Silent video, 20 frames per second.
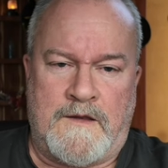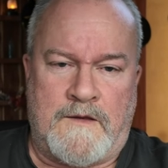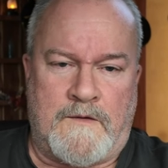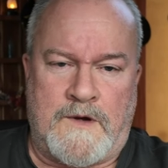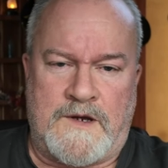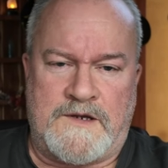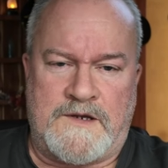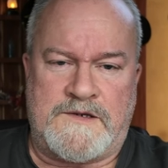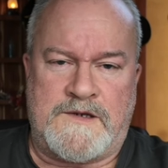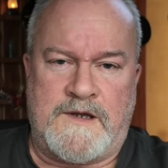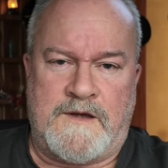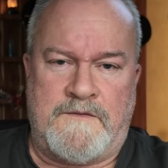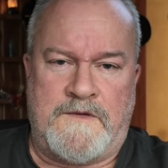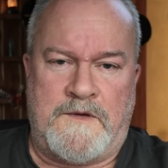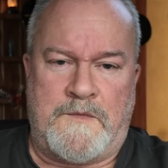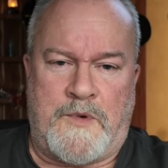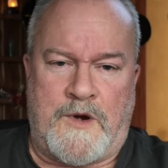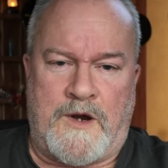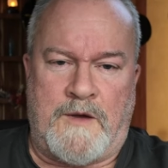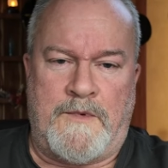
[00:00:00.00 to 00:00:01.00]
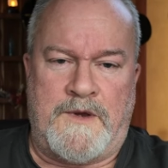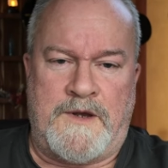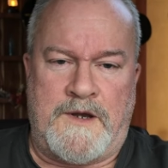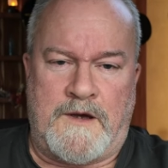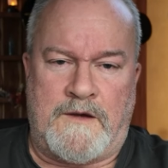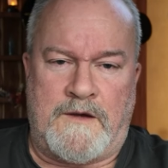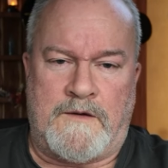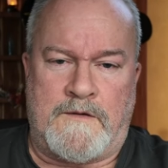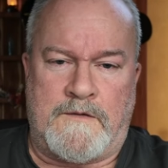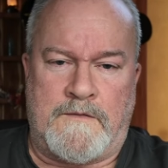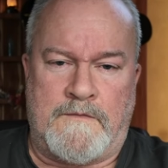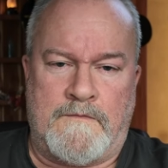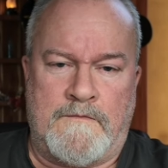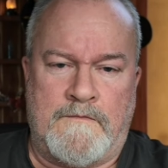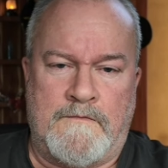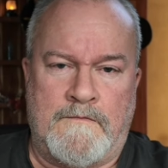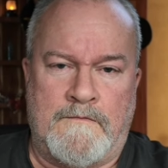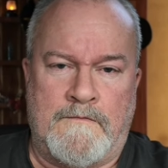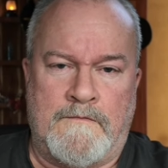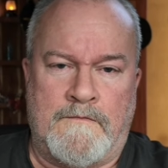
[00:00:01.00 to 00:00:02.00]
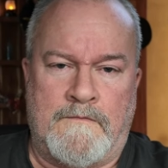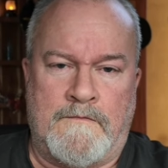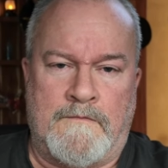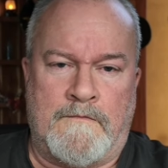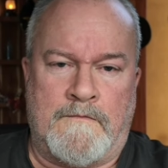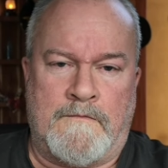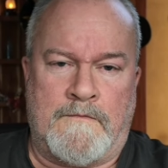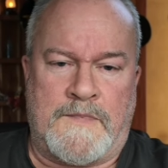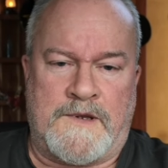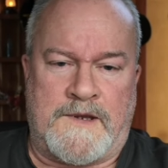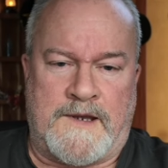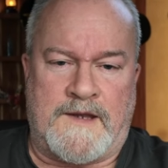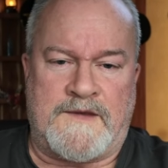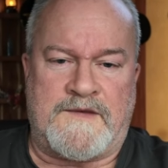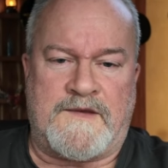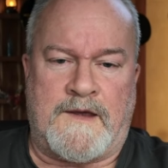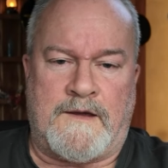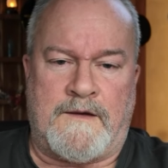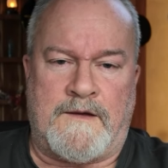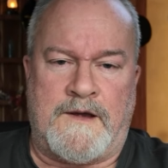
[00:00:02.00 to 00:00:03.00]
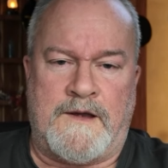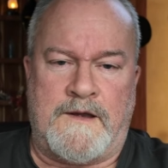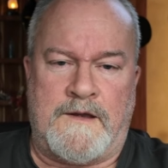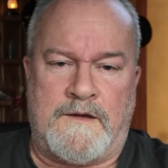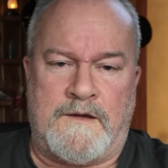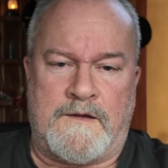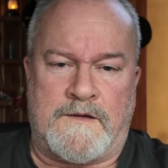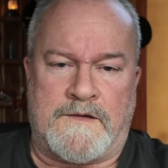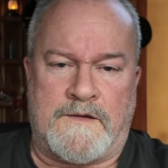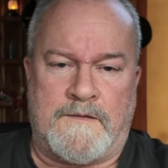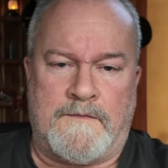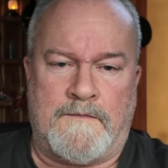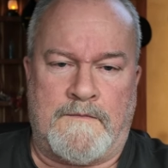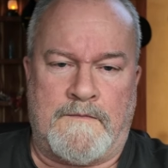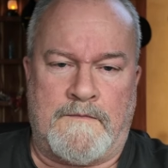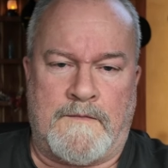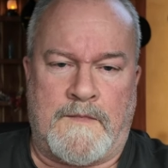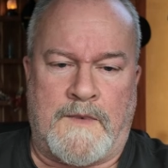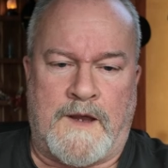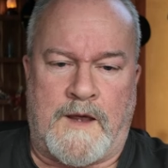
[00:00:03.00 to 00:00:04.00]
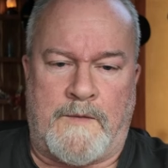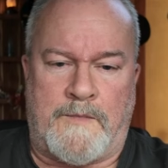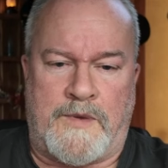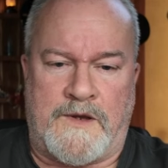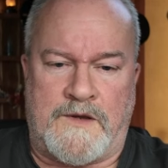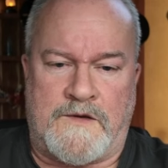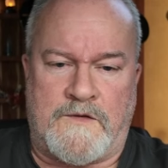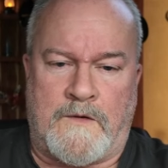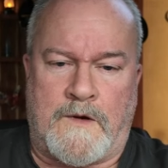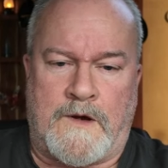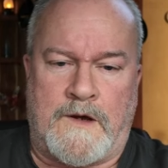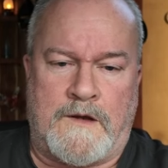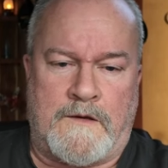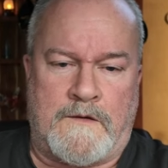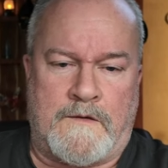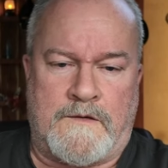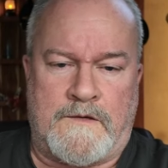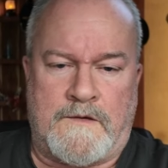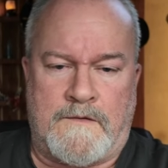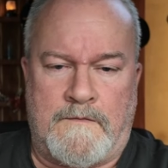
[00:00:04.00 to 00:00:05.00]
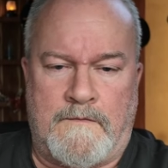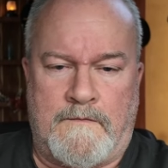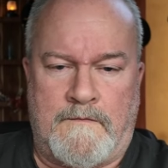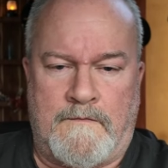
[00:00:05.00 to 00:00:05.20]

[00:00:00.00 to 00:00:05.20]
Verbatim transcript: The rest of you probably don't. But that's how it is. Happy trails.